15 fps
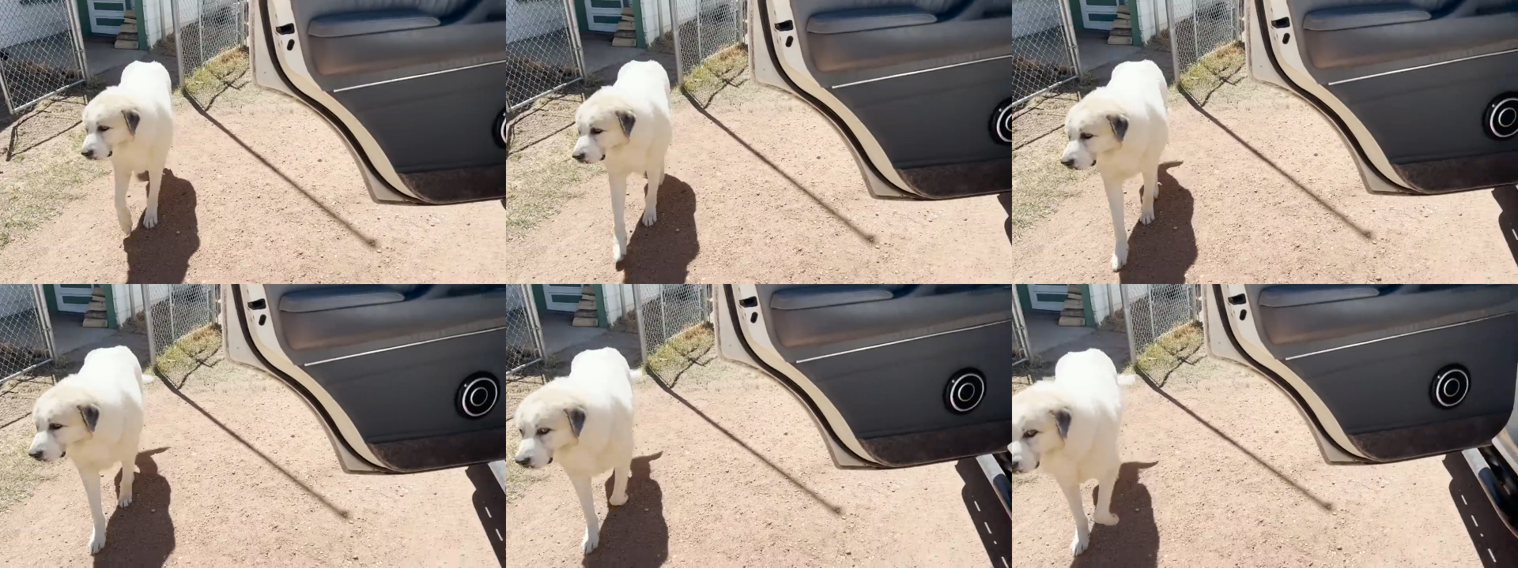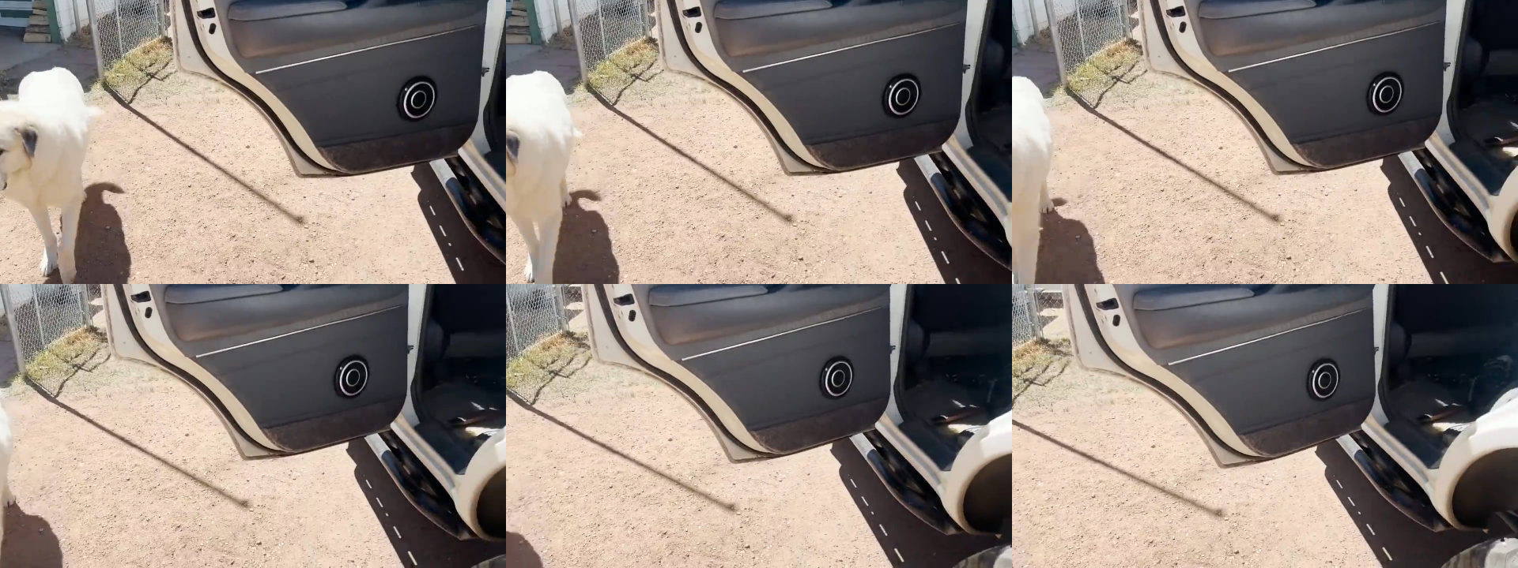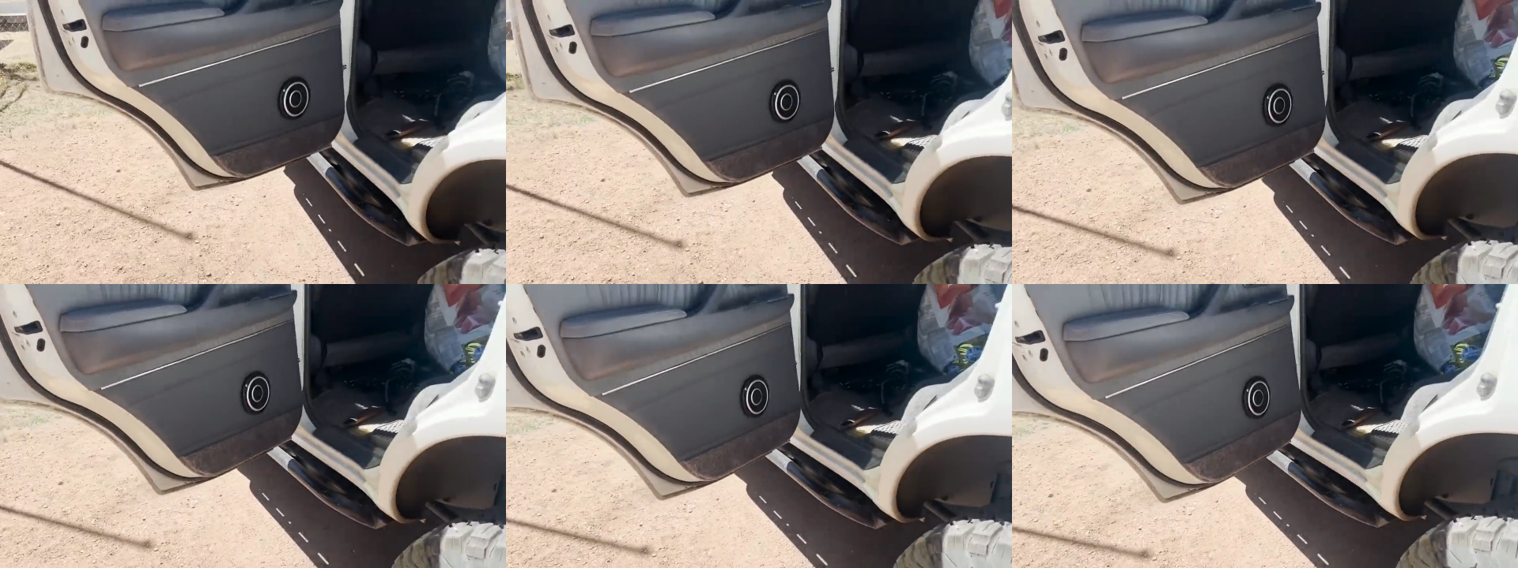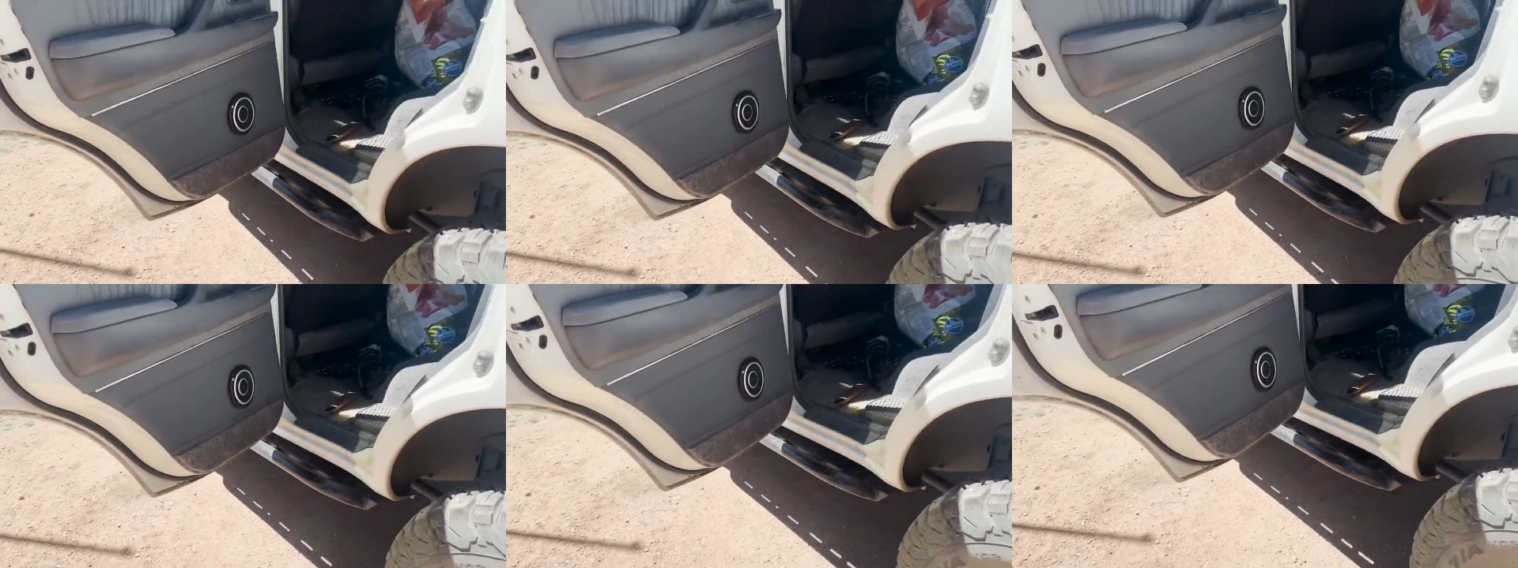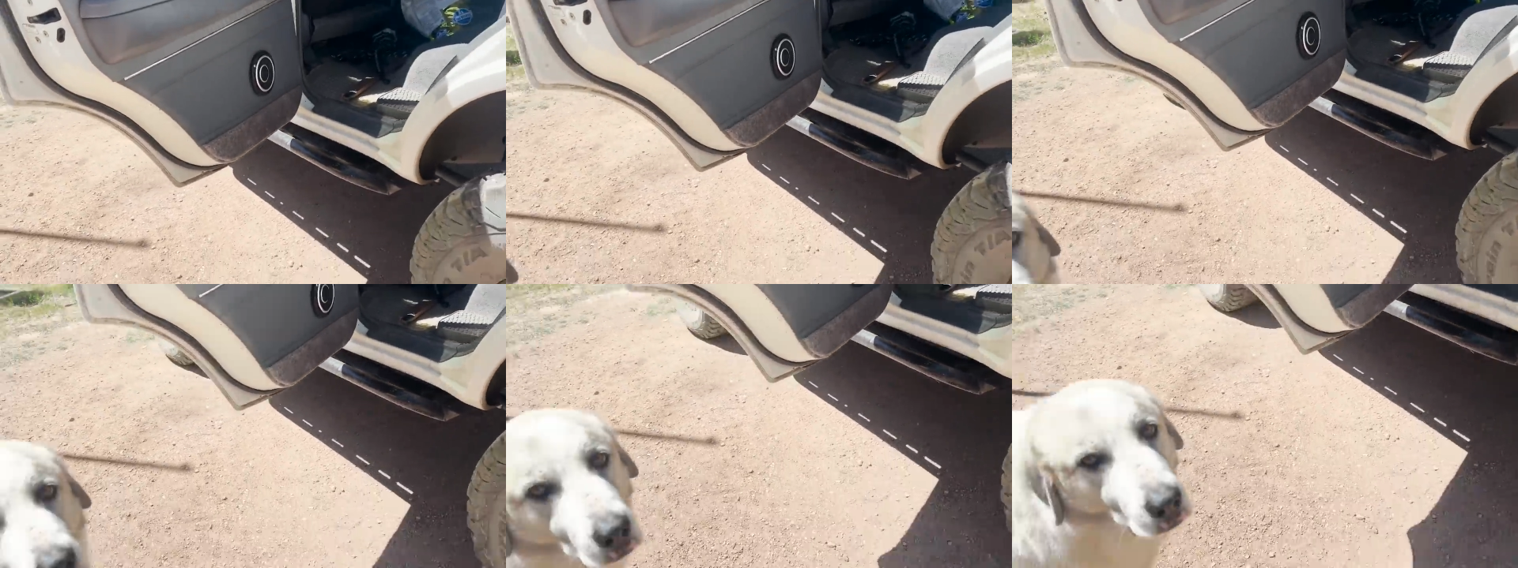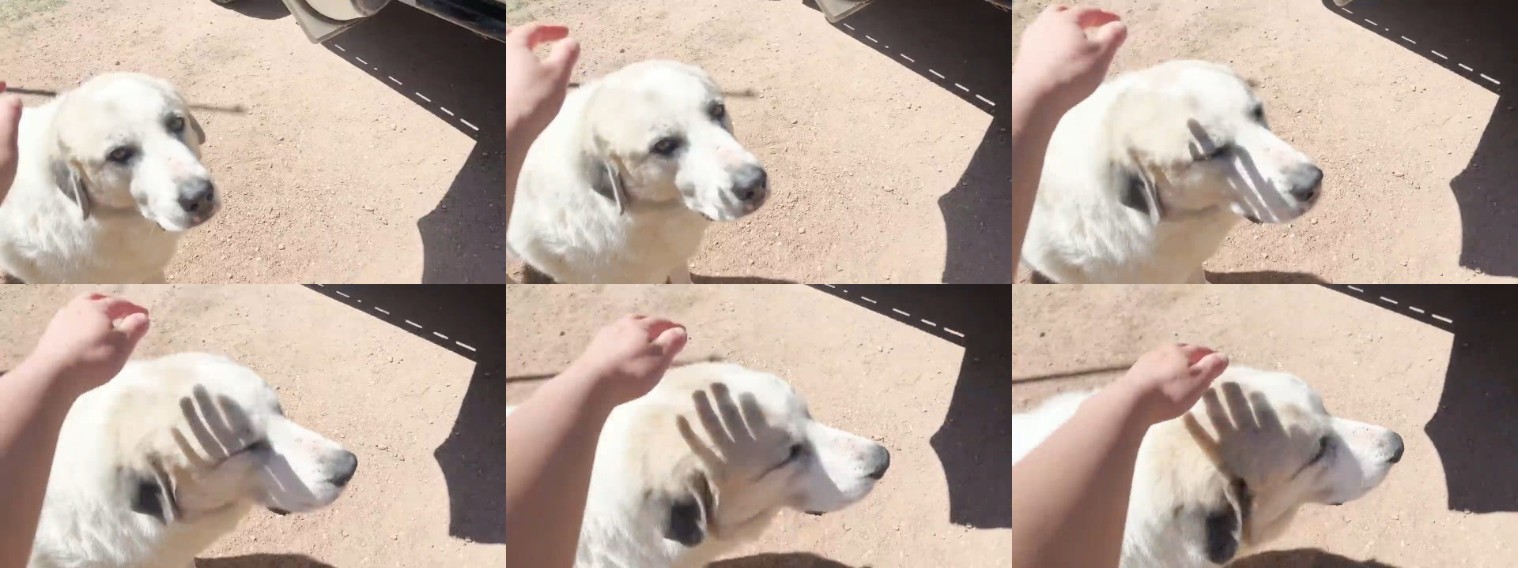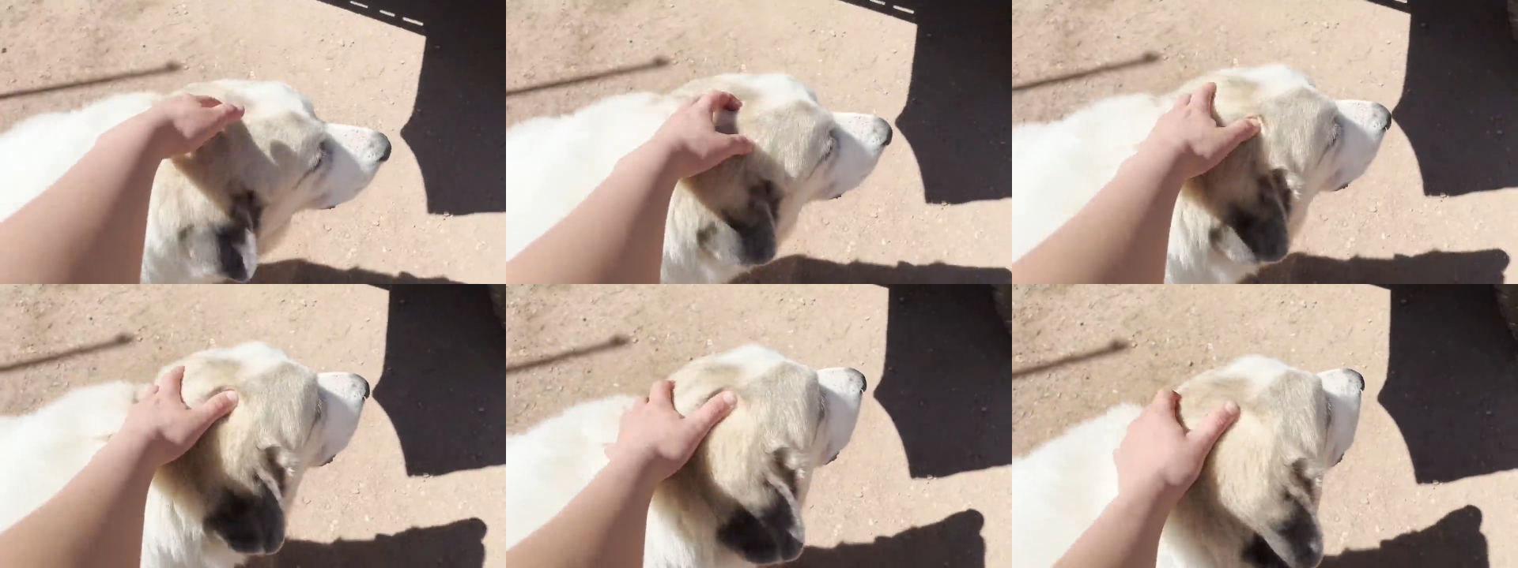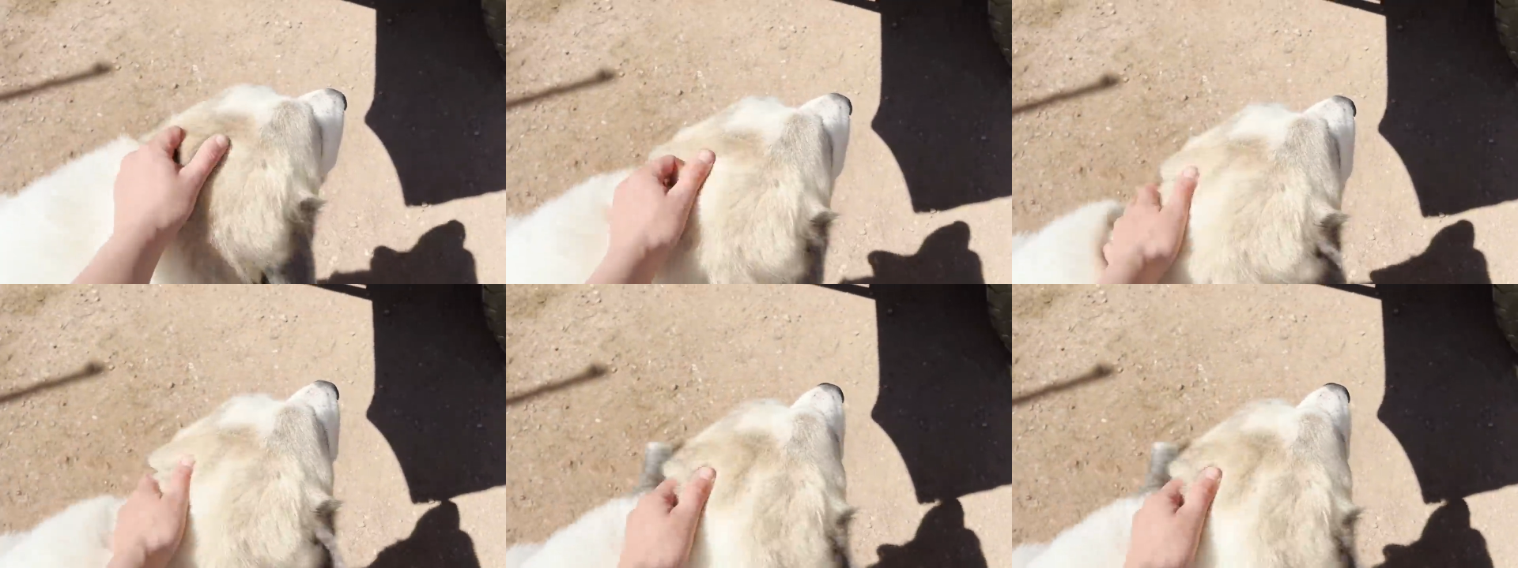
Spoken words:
(no speaker visible)